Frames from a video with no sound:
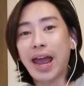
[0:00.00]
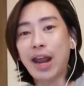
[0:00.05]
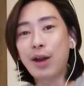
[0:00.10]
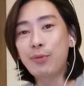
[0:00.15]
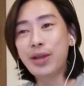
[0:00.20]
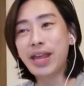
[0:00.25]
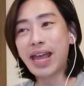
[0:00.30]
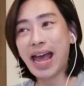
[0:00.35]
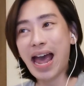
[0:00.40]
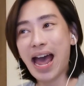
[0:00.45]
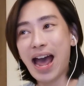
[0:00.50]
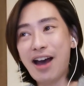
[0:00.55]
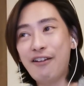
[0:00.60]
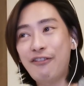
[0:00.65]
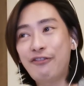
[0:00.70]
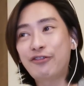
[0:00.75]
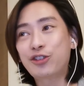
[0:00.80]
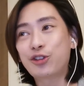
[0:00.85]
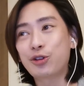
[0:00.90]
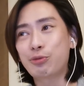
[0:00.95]
And we
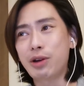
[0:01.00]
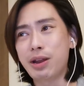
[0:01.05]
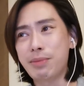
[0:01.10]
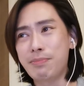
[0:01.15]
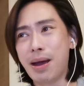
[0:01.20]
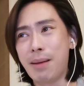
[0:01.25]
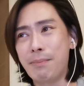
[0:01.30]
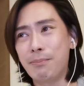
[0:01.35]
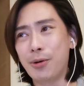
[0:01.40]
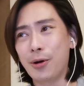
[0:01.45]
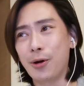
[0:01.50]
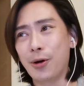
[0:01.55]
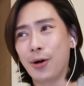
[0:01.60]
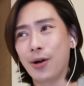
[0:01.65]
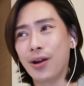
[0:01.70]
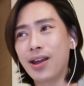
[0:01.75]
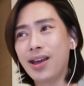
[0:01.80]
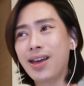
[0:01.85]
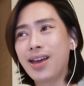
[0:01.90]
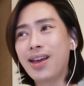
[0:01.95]
have to
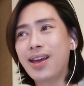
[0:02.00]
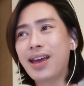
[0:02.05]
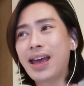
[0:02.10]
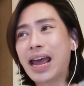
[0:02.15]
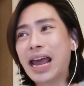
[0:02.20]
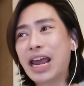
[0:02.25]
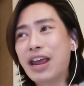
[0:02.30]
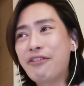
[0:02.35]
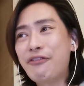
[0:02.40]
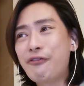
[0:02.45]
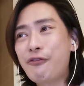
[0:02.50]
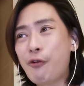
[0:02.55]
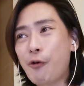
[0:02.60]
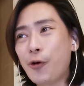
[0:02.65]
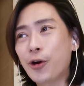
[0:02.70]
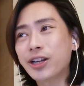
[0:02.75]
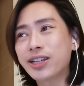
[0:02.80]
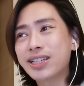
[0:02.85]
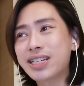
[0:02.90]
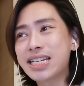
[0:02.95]
remember, a
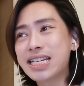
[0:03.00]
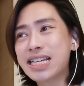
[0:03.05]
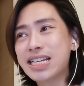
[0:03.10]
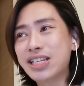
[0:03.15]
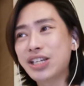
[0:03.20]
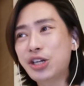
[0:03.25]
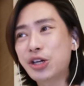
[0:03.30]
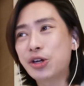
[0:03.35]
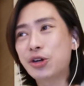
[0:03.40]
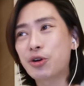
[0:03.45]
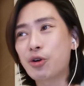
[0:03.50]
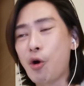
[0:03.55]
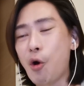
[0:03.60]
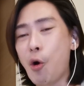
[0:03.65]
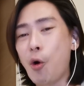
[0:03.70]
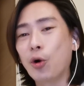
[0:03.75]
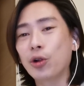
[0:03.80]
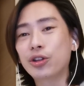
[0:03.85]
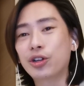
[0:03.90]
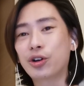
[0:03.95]

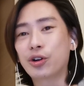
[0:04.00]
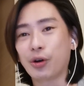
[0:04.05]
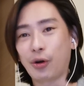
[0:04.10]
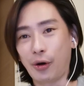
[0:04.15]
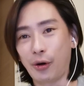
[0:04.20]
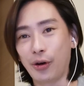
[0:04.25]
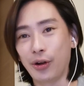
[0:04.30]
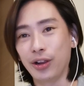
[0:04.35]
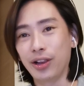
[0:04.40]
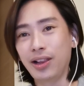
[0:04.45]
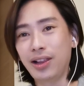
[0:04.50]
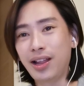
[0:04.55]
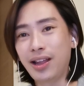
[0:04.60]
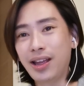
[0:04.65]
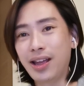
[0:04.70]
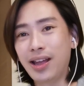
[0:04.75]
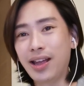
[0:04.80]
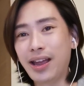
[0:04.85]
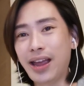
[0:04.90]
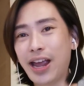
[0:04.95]
14-year-old girl
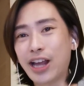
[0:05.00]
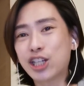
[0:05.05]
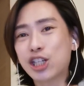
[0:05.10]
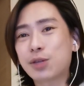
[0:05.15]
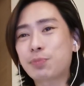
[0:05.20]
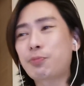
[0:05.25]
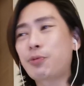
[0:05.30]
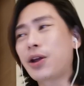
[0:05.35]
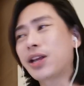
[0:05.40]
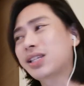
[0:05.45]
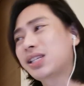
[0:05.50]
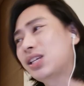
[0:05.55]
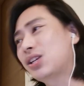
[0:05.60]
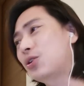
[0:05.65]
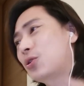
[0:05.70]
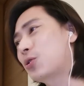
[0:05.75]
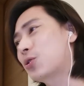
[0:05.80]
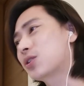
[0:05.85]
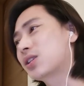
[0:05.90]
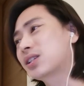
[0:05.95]

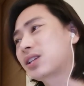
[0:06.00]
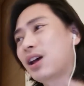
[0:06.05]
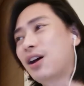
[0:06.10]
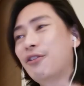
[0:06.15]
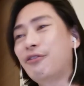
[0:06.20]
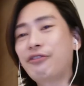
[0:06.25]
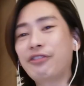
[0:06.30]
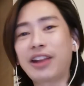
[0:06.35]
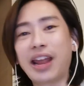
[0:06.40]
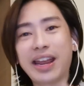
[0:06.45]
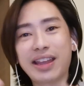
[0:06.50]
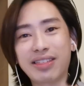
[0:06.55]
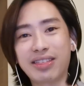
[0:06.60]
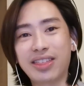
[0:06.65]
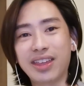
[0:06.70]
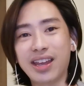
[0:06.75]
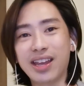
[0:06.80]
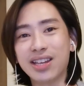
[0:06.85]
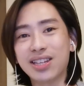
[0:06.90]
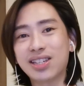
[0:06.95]
expressing herself like
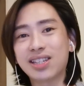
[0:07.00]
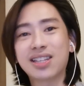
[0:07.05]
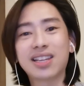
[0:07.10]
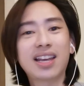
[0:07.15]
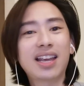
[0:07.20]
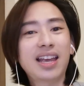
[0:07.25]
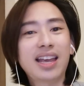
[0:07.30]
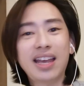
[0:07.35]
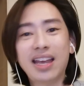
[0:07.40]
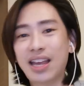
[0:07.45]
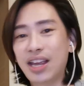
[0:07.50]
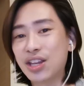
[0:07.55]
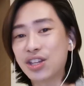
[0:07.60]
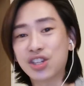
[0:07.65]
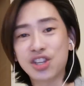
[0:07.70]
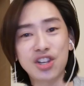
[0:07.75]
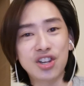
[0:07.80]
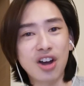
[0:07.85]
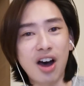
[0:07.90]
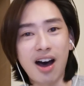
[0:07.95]
this
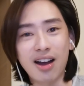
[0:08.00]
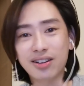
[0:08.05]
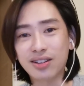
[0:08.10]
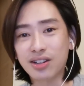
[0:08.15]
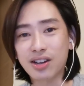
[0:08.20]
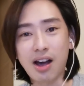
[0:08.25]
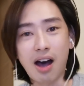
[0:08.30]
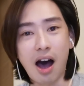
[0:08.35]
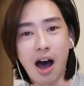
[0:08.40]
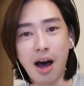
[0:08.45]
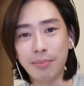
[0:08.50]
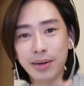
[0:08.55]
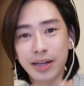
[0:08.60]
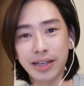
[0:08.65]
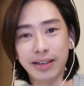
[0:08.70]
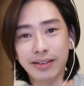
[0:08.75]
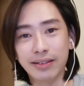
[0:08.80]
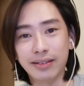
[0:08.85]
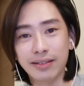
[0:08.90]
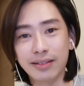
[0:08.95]
is not
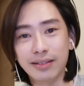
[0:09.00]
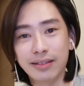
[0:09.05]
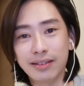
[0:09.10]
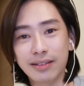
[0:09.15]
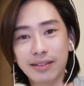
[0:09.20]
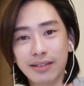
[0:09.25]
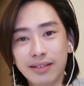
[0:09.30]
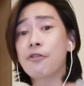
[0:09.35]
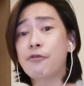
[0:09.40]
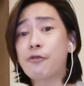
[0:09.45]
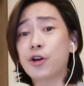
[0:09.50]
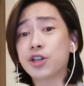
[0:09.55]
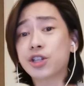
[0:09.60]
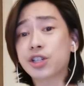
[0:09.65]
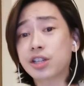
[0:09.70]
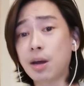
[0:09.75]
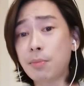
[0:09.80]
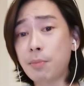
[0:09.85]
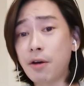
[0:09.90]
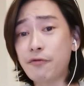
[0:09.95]
common.
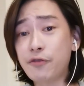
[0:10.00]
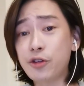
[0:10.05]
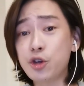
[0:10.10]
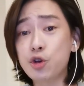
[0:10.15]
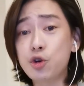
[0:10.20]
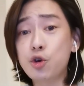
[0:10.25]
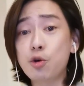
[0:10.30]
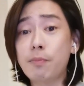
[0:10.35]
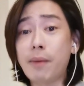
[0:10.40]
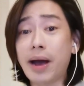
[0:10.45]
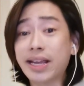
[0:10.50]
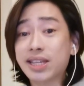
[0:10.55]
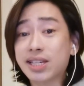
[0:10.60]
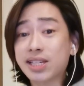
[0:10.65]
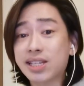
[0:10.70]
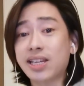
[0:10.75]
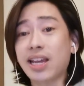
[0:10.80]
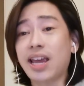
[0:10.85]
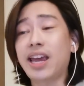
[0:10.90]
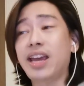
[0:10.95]
For some of you who
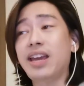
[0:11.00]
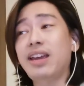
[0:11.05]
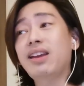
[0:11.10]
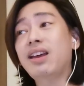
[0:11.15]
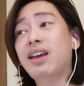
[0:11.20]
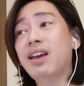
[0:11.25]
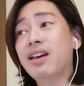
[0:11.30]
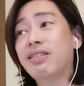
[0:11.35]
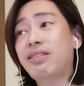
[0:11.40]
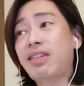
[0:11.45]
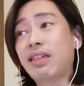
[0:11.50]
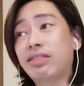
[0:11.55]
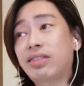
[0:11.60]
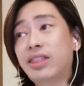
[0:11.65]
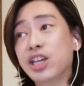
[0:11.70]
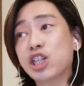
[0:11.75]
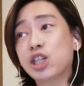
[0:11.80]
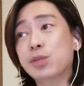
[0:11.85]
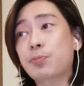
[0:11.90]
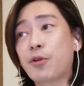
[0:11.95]
might say
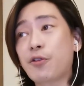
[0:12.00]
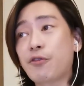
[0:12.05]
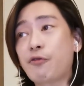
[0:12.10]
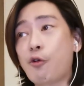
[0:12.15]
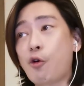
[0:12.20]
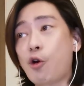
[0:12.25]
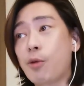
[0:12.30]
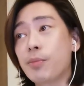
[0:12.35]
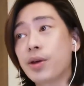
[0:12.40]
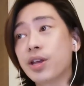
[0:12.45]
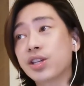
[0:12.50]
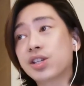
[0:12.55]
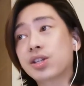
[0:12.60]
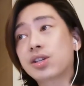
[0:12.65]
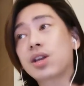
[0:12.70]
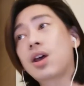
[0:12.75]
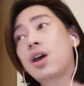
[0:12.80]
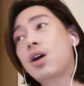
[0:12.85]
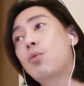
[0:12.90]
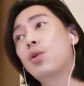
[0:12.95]
that this
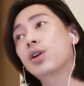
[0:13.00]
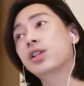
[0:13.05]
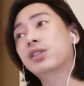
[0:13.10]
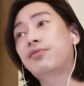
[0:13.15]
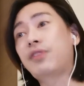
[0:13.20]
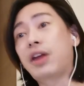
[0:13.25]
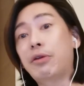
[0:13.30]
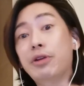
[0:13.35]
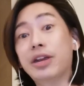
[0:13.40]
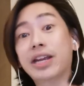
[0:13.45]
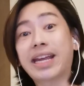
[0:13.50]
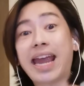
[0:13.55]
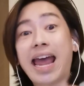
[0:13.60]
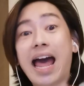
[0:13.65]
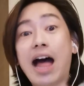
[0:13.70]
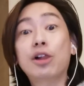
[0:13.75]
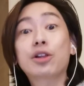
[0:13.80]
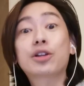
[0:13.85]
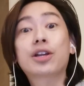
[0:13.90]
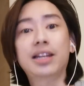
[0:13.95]
performance was very
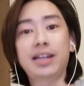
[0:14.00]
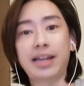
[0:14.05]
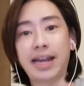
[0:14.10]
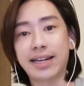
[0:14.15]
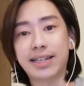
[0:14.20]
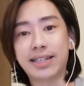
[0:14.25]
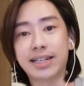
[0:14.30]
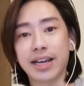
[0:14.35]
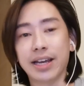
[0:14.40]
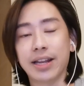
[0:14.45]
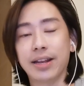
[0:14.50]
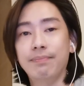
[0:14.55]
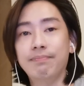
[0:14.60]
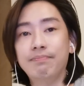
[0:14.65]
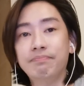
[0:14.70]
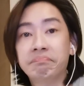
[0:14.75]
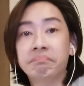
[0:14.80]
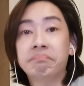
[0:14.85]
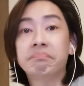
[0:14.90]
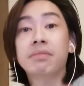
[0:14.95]
calculated